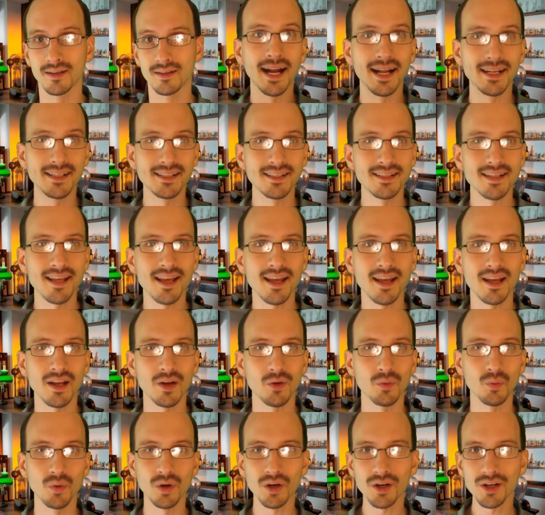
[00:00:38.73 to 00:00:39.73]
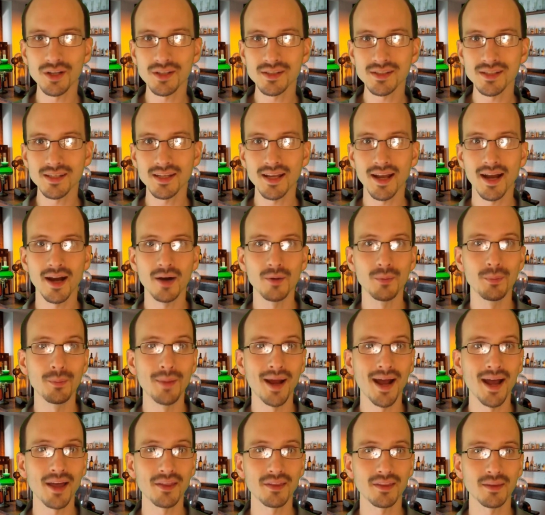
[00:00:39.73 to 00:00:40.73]
And today, we're going to see how
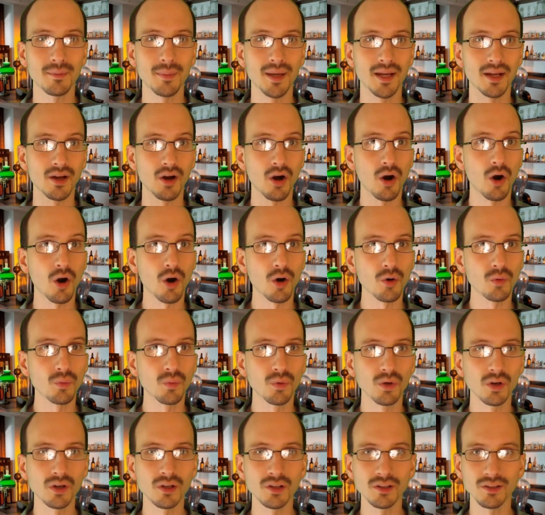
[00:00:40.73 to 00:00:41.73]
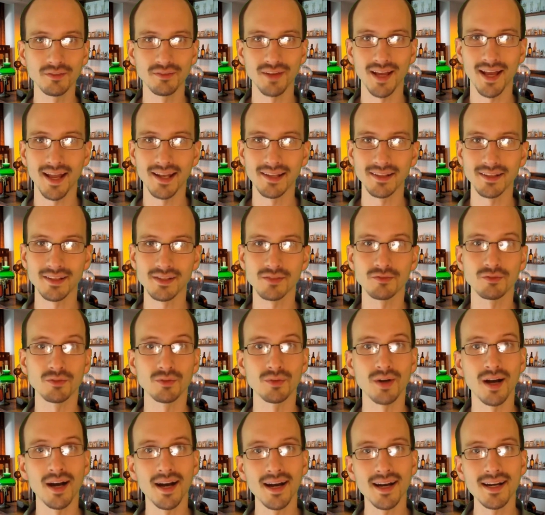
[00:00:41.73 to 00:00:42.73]
math can make our world of endless
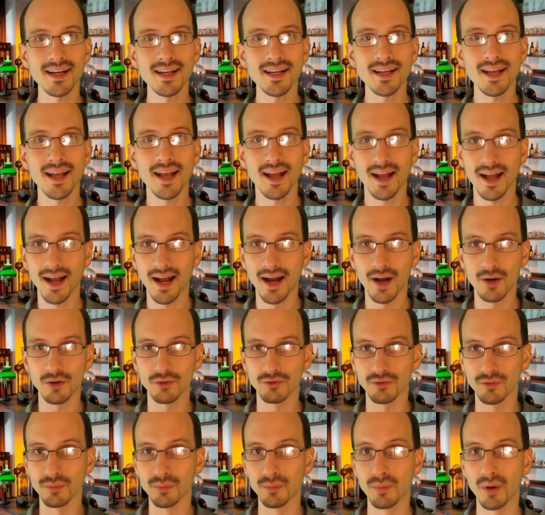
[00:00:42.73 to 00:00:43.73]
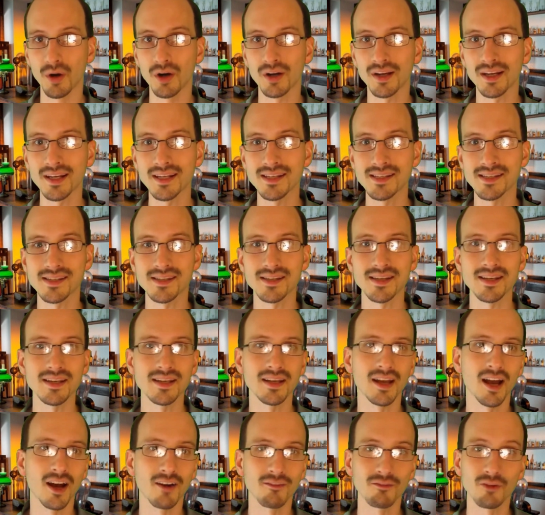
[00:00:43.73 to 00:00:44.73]
variety out of a murky
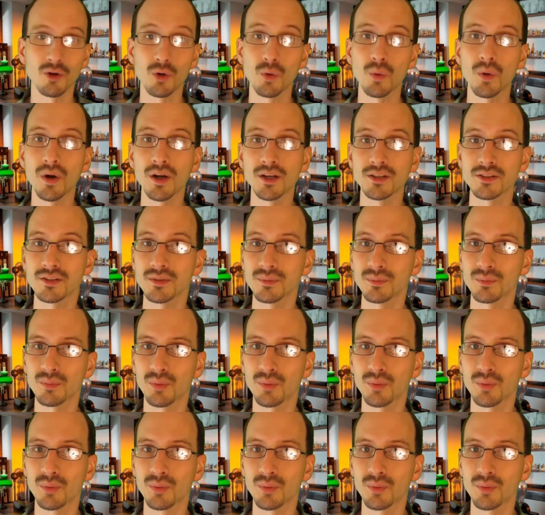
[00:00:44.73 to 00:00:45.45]
sea of quantum